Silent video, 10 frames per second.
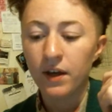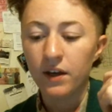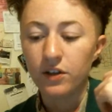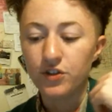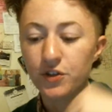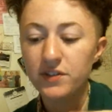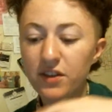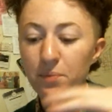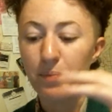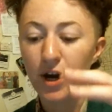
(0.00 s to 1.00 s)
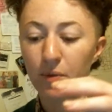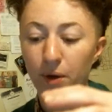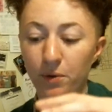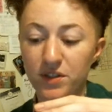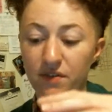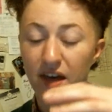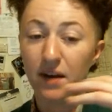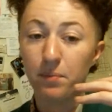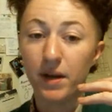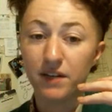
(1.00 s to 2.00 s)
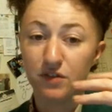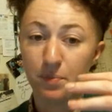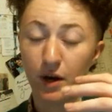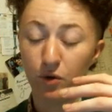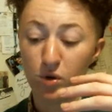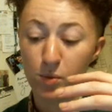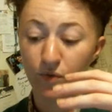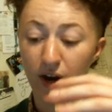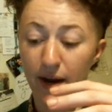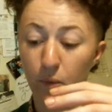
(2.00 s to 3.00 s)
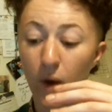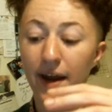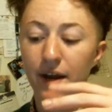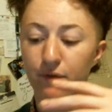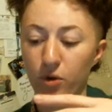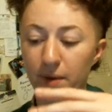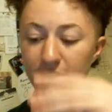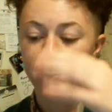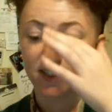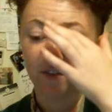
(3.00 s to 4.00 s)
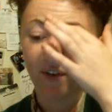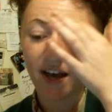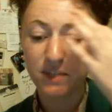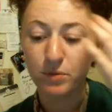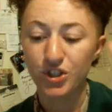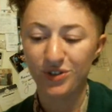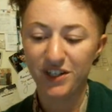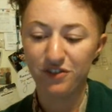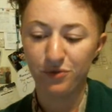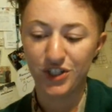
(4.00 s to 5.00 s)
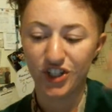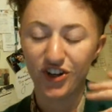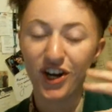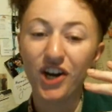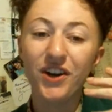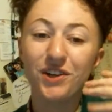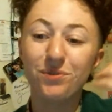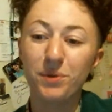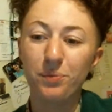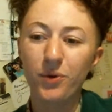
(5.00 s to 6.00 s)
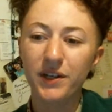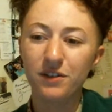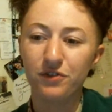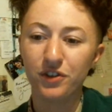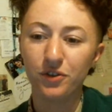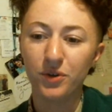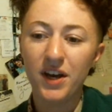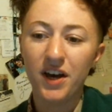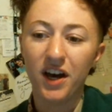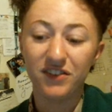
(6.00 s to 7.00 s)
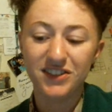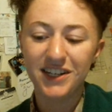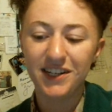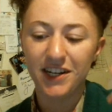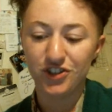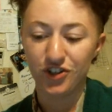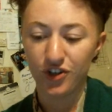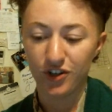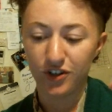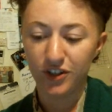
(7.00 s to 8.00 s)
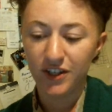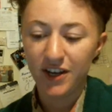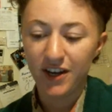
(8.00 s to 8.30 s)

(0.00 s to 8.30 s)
So you see the bare bones of that in many of the paranormal YA romances, the vast majority of which are narrated from the point of view of a teenage girl